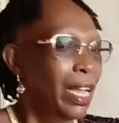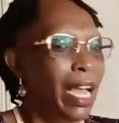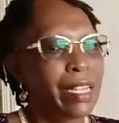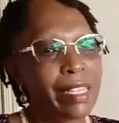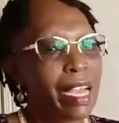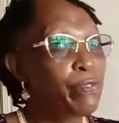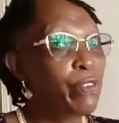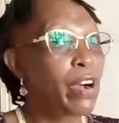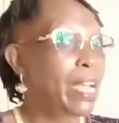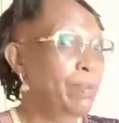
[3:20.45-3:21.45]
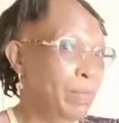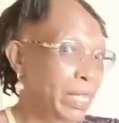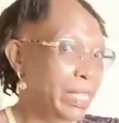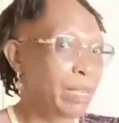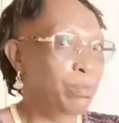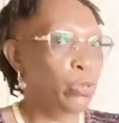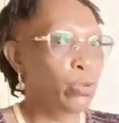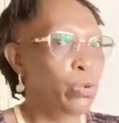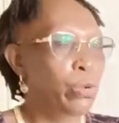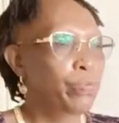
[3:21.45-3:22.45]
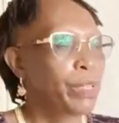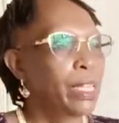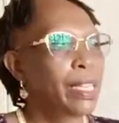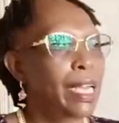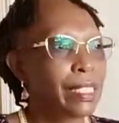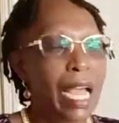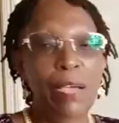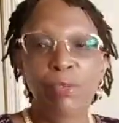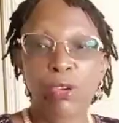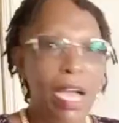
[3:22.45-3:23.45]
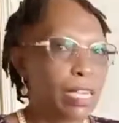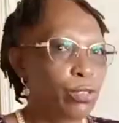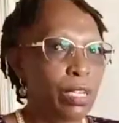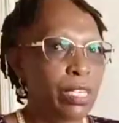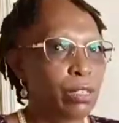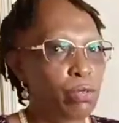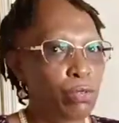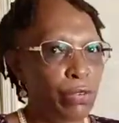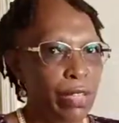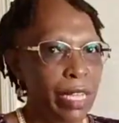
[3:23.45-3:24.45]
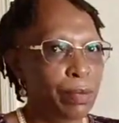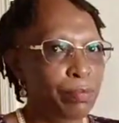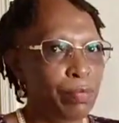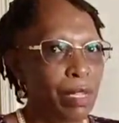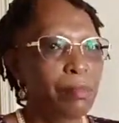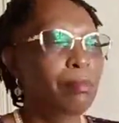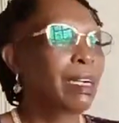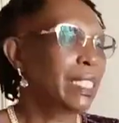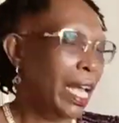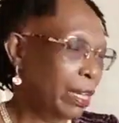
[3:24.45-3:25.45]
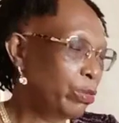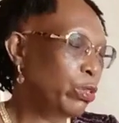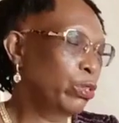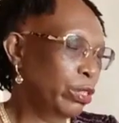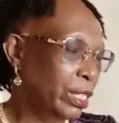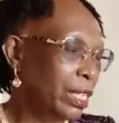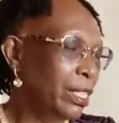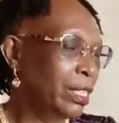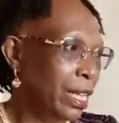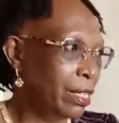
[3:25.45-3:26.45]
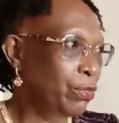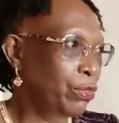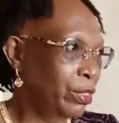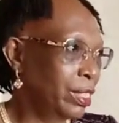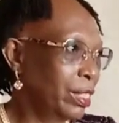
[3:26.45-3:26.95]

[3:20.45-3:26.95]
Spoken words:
And therefore, I made them know that I will actually cook for them, but I will not eat that food.